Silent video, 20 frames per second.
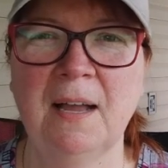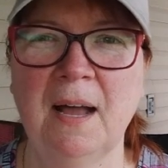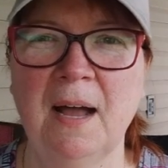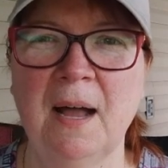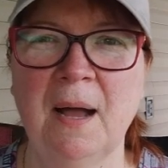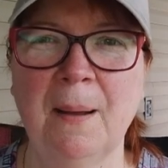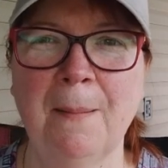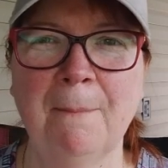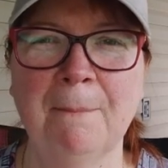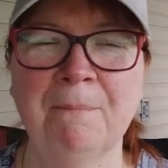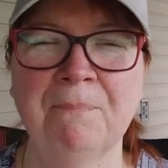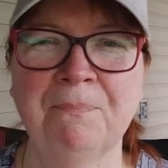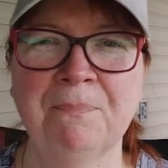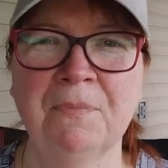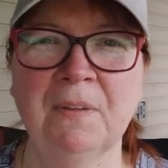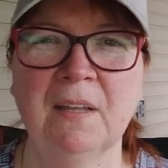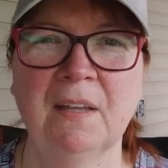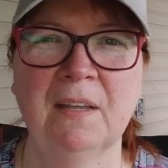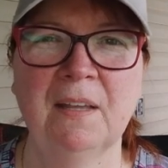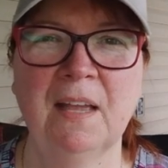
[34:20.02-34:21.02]

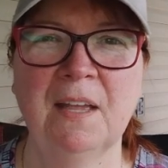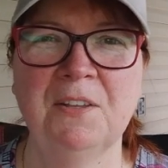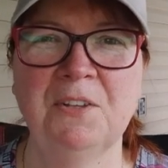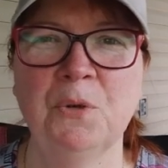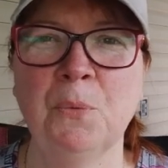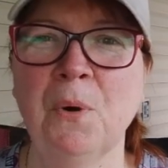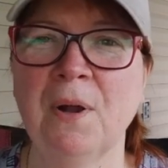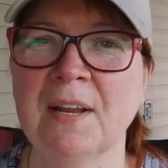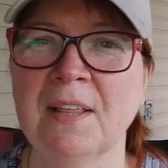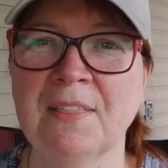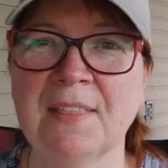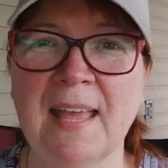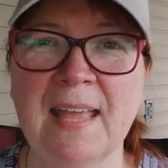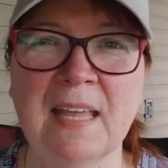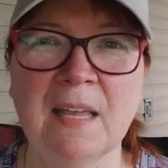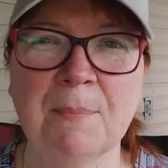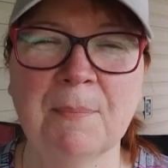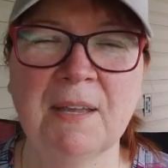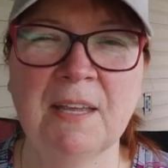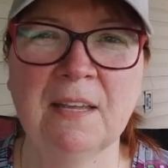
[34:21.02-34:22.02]
and you want to
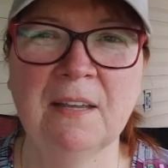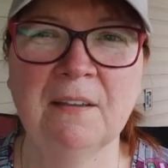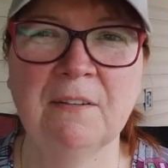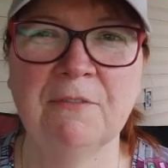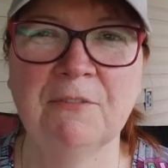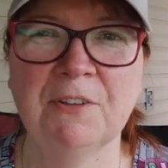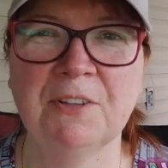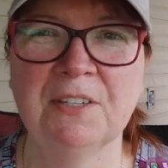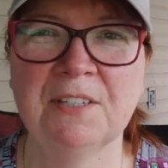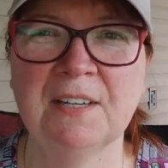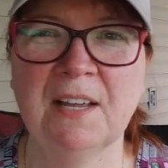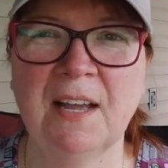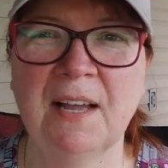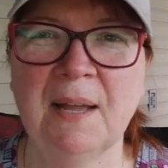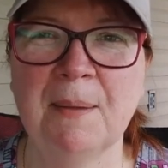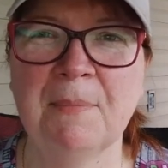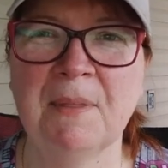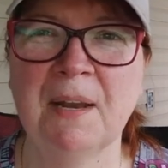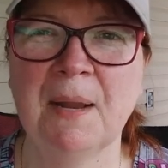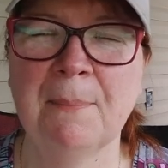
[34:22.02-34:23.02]
thank me for the
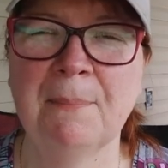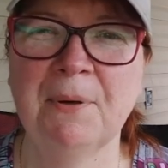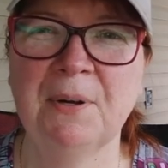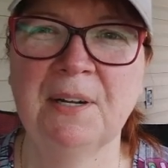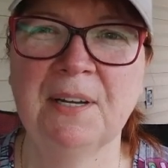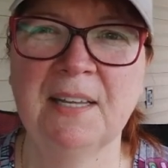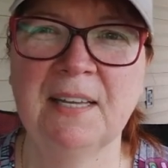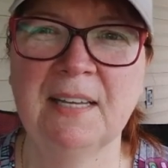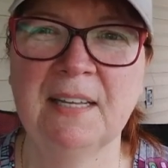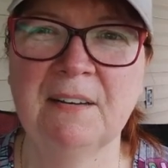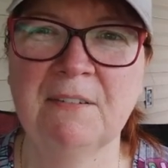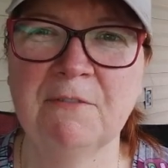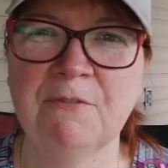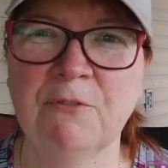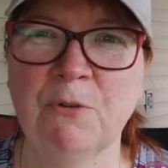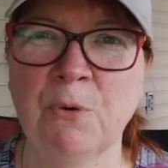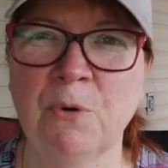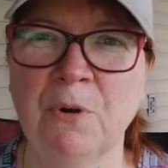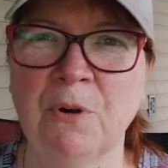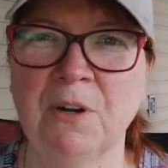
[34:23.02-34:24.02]
time that I put in
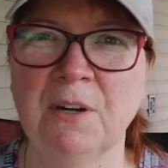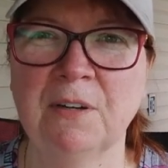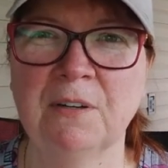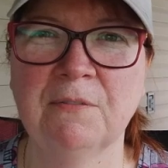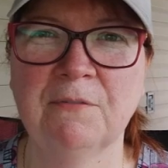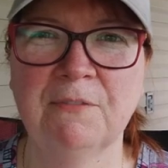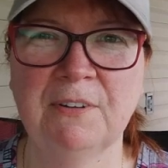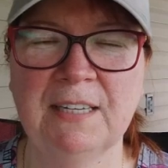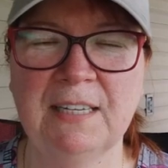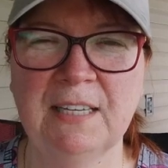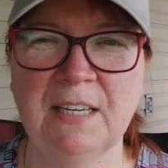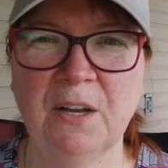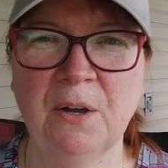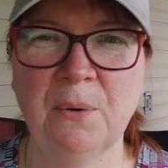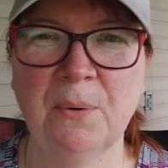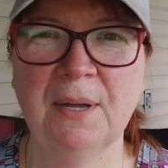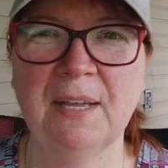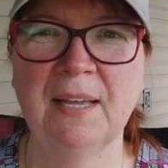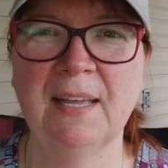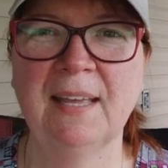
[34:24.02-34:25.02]
for
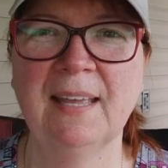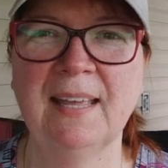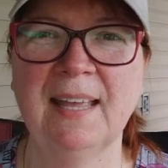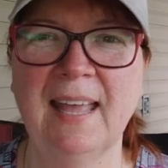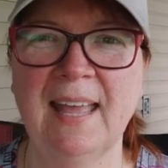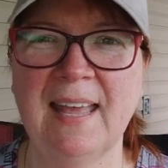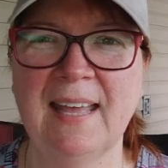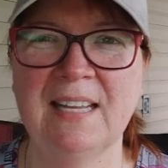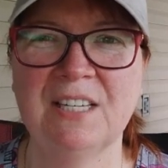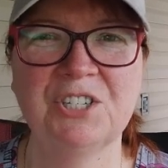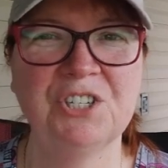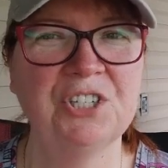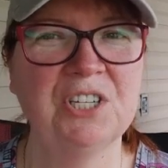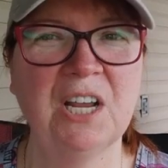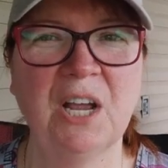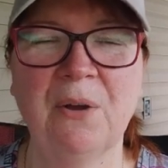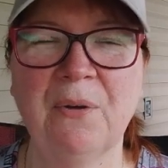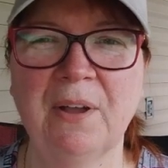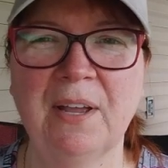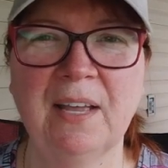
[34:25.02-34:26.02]
videoing and
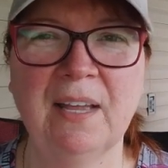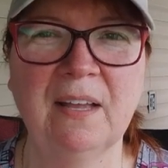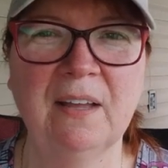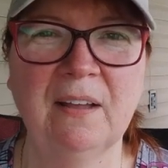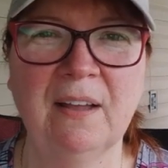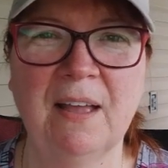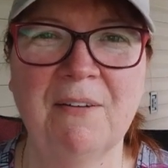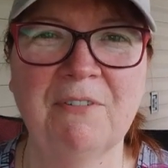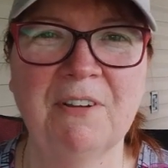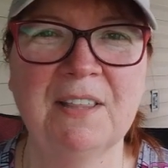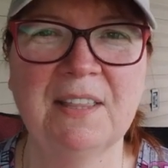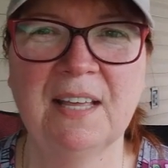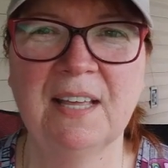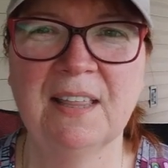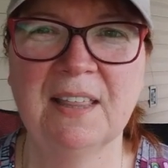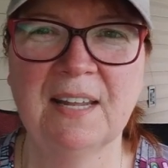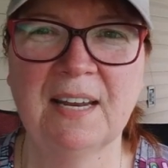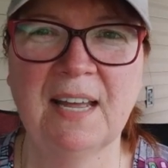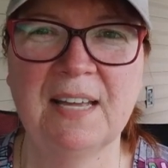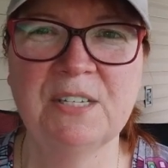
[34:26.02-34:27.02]
sharing everything
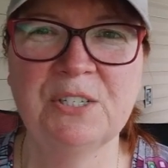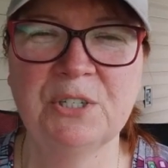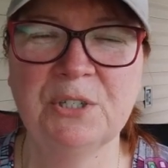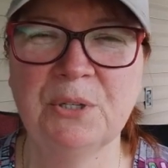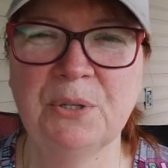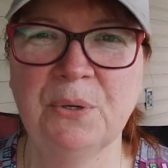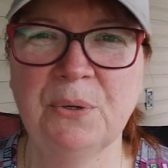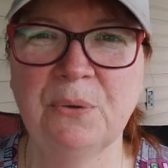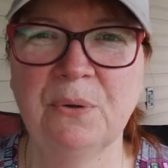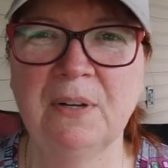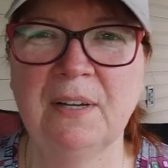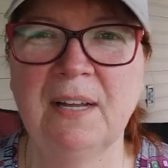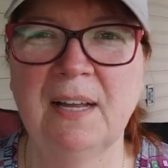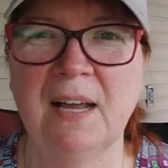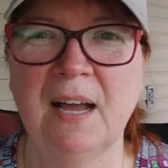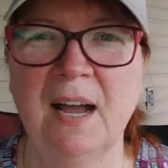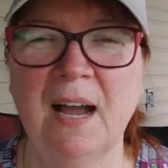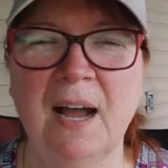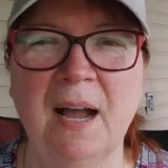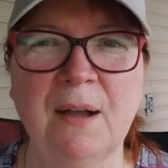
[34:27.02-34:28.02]
that I do,
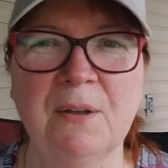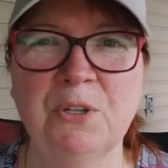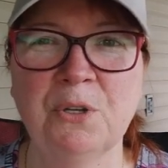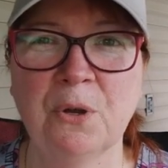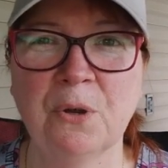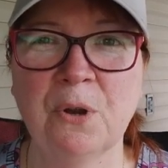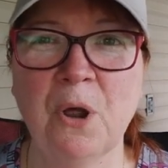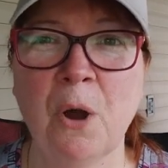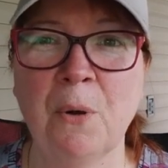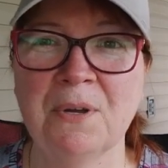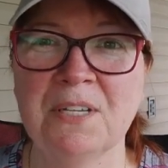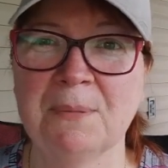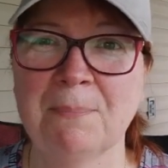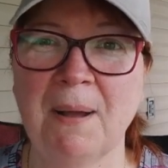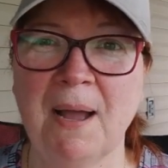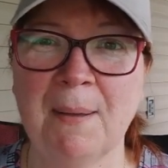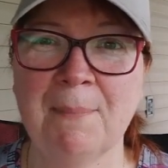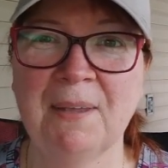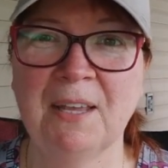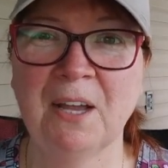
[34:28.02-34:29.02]
you can always
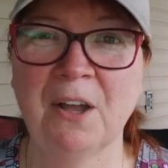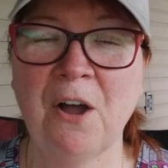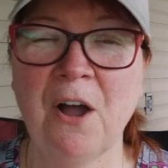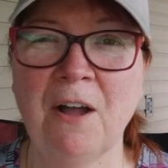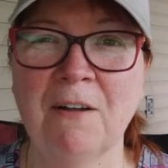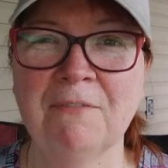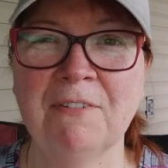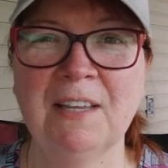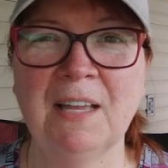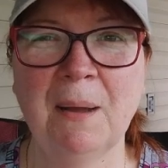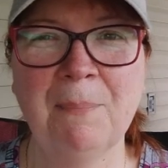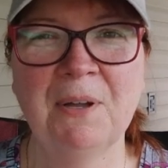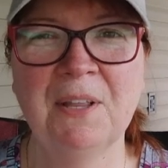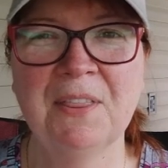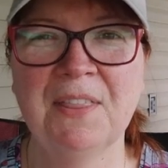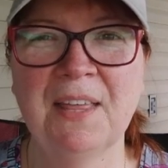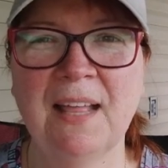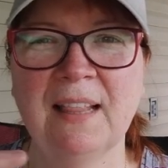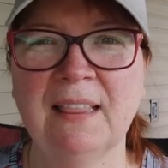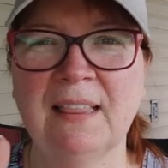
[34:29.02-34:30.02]
buy me a coffee. I'll
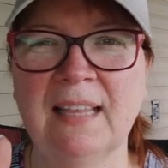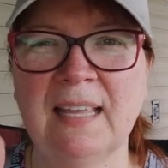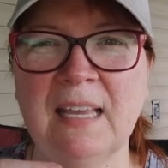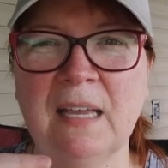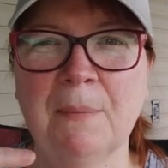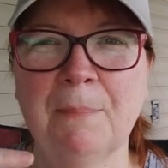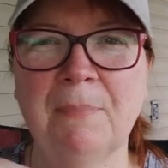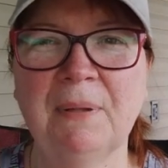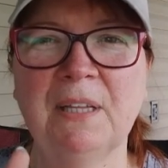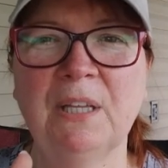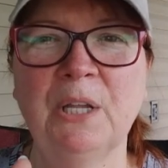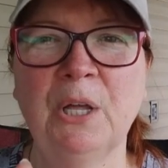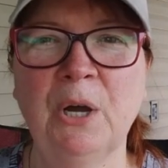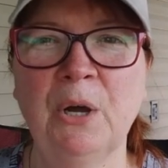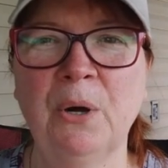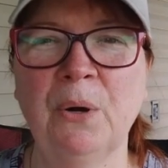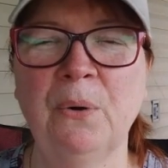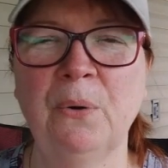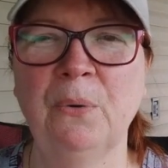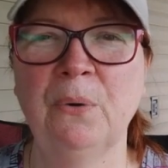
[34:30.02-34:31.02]
put that link
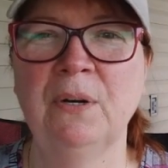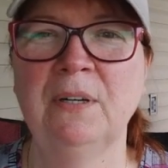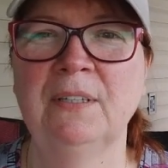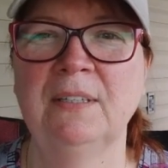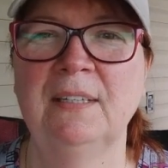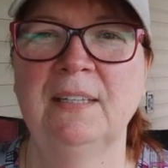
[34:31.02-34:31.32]
below,